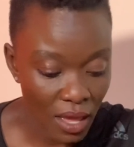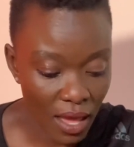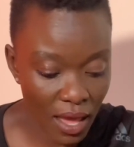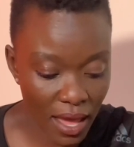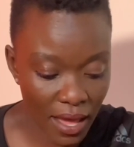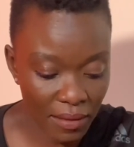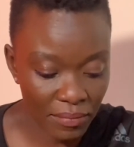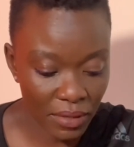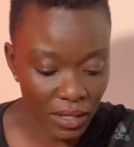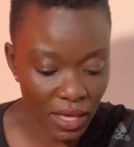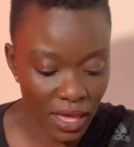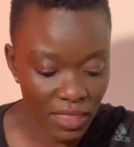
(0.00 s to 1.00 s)
Um,
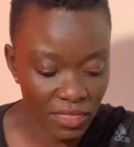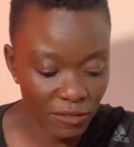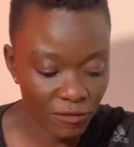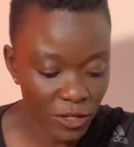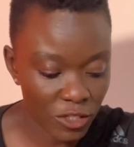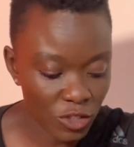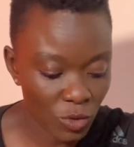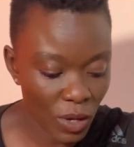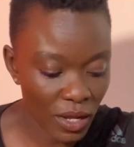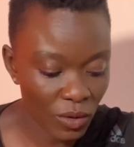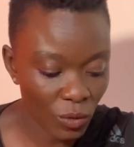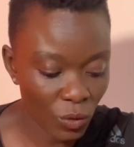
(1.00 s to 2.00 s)
and the first
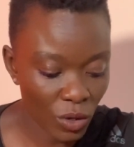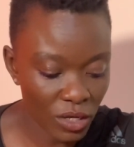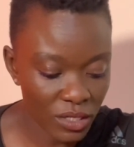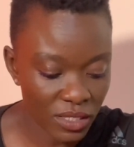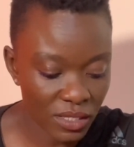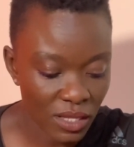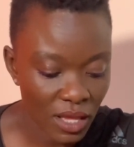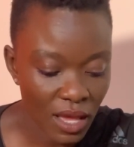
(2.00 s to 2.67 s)
one was,